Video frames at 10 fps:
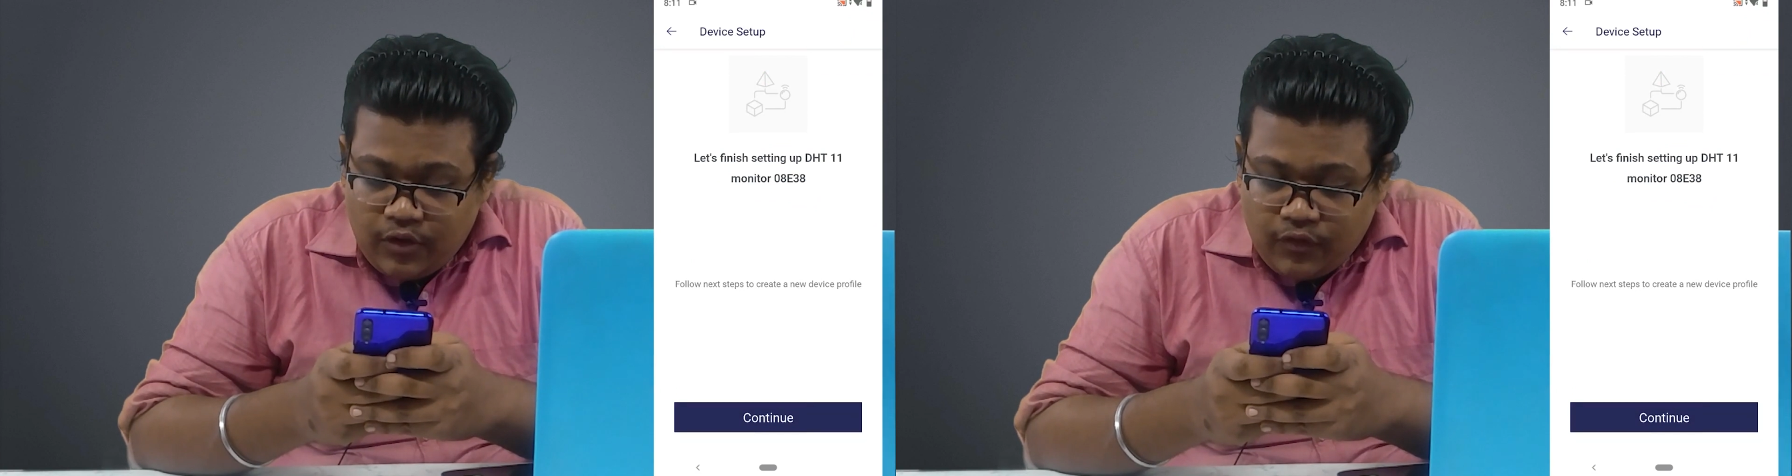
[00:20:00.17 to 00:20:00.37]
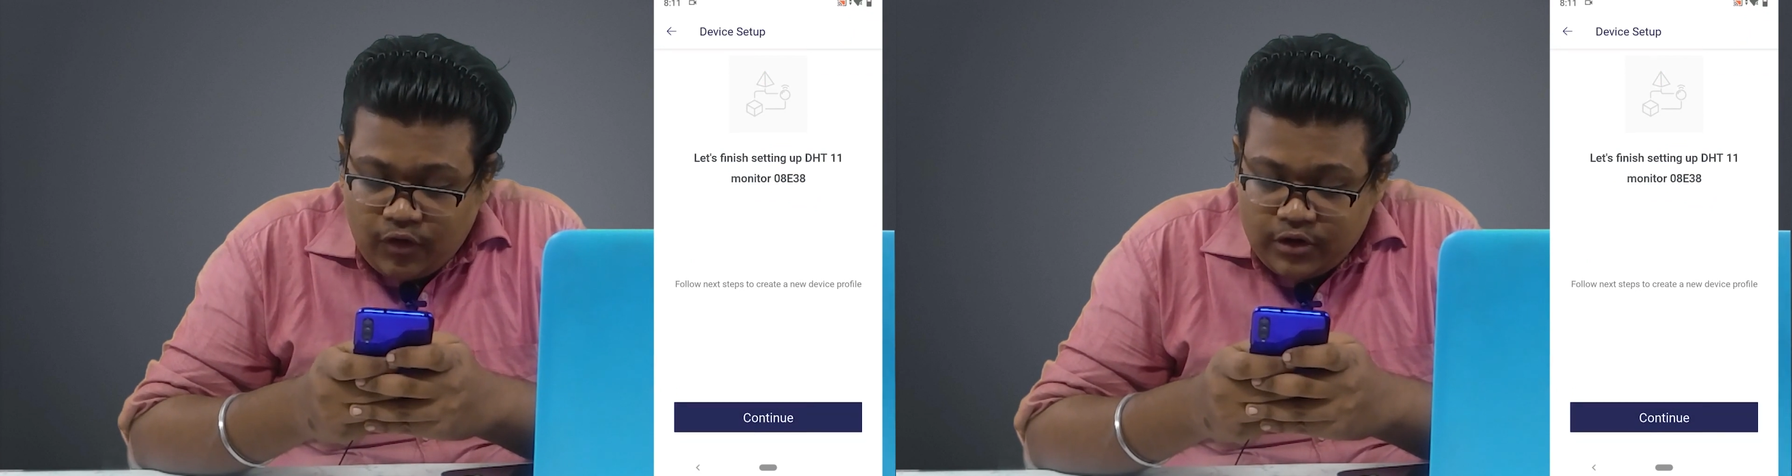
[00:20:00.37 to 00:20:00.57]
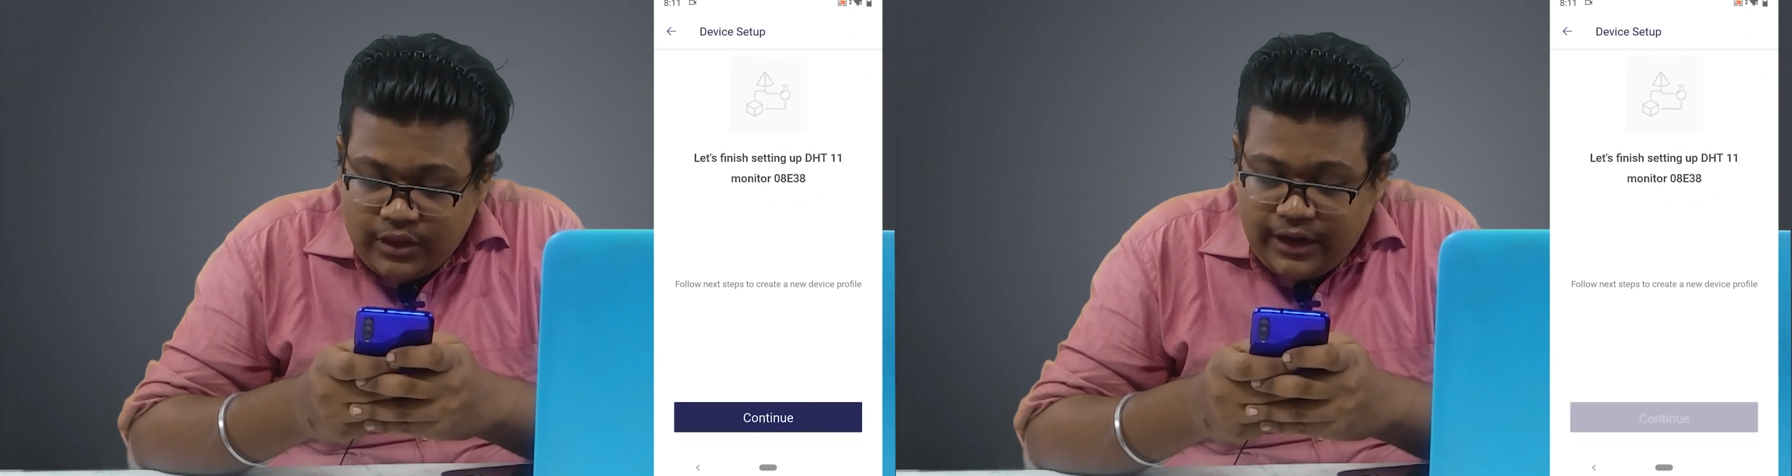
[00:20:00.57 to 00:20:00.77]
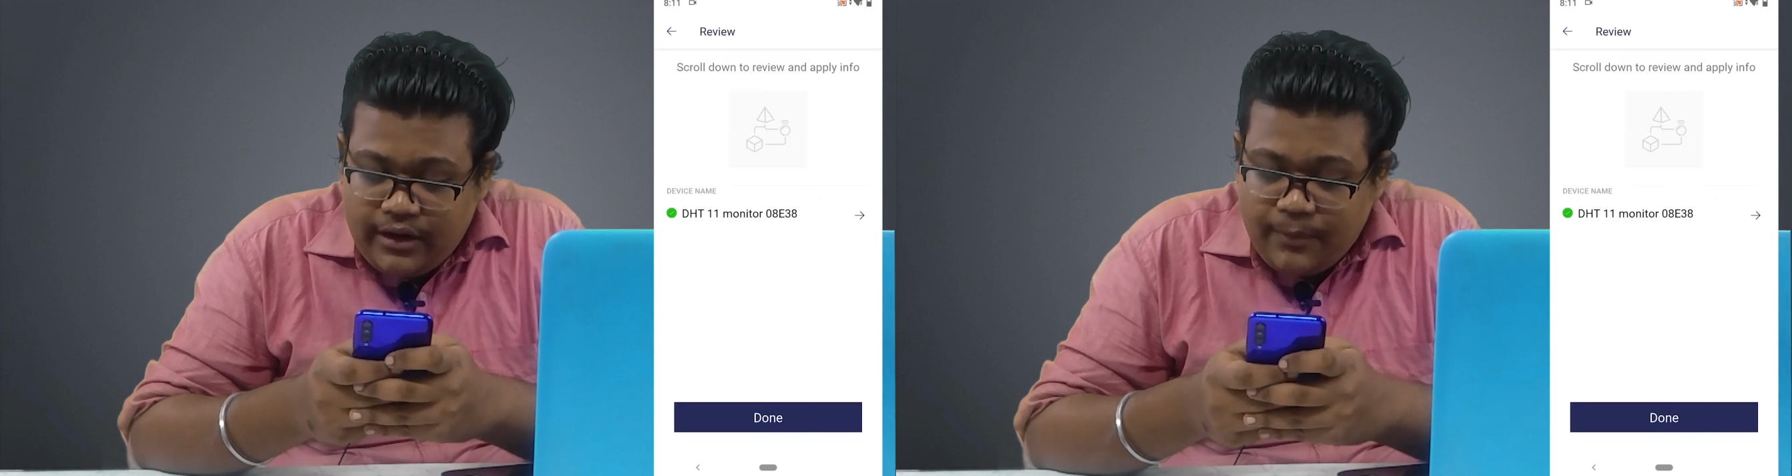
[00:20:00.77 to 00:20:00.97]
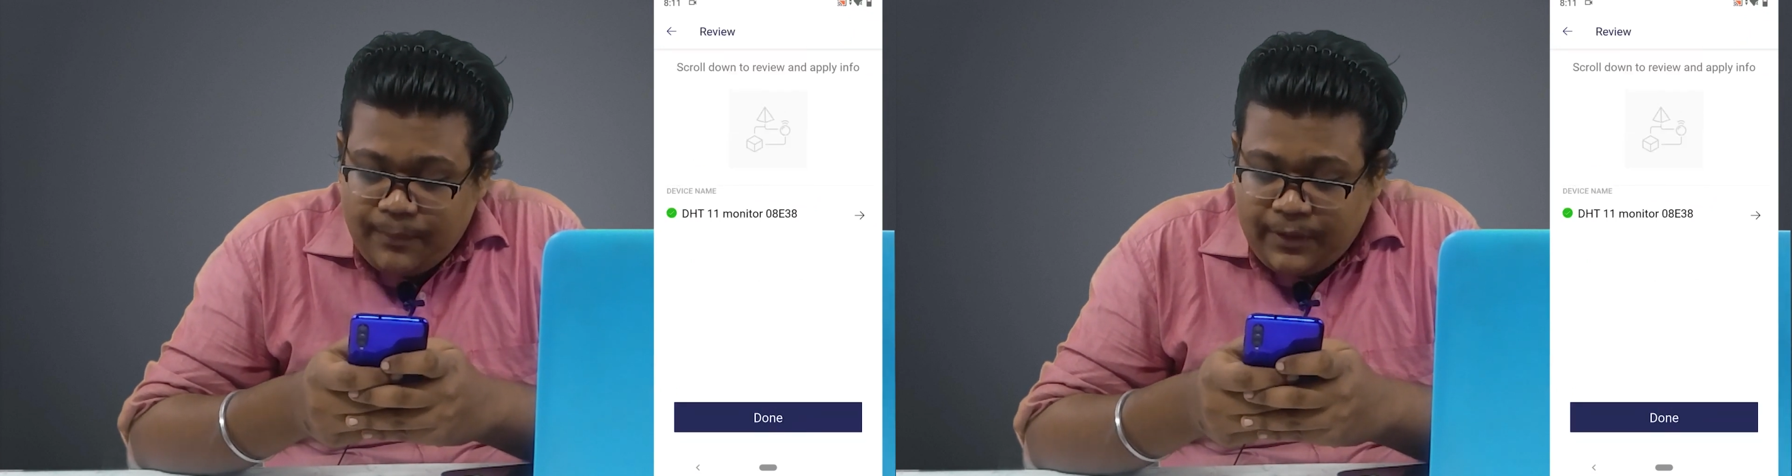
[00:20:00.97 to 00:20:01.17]
For
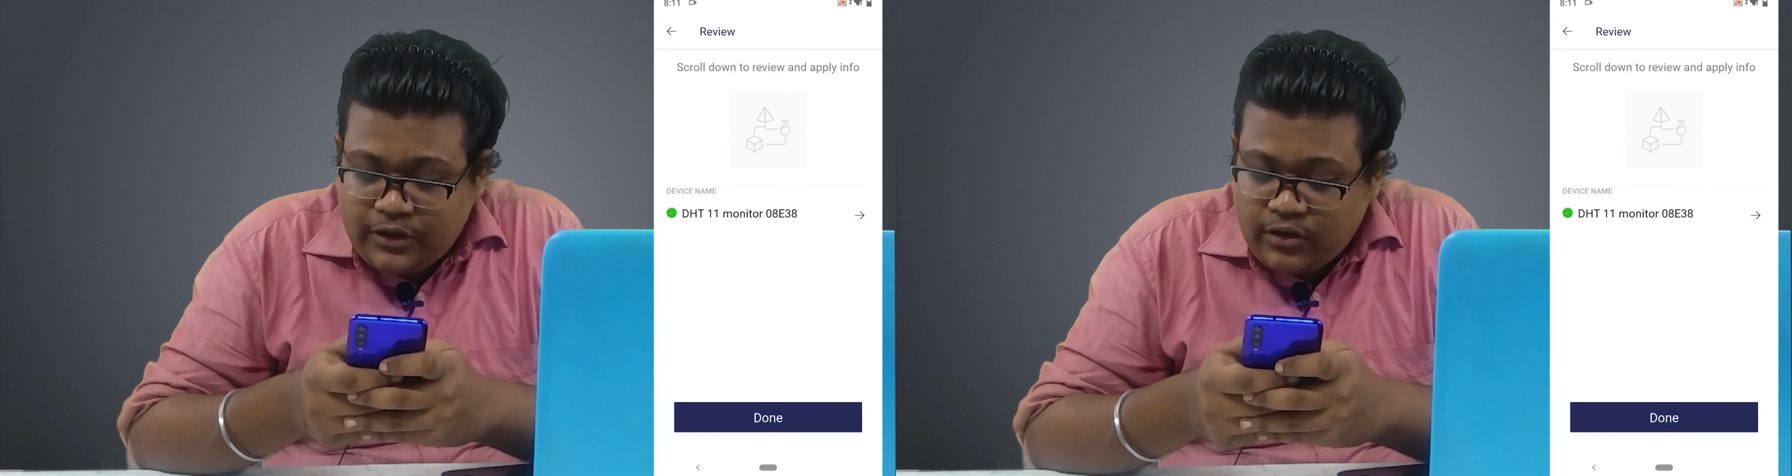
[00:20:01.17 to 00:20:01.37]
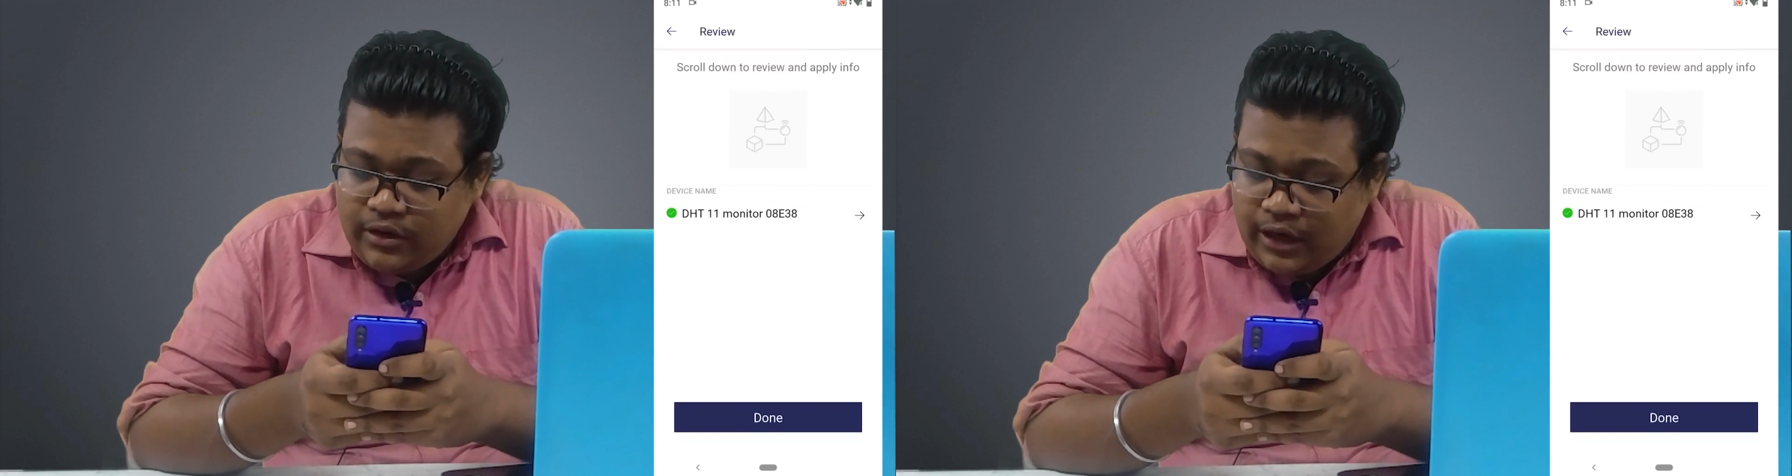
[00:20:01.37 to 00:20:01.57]
that, press on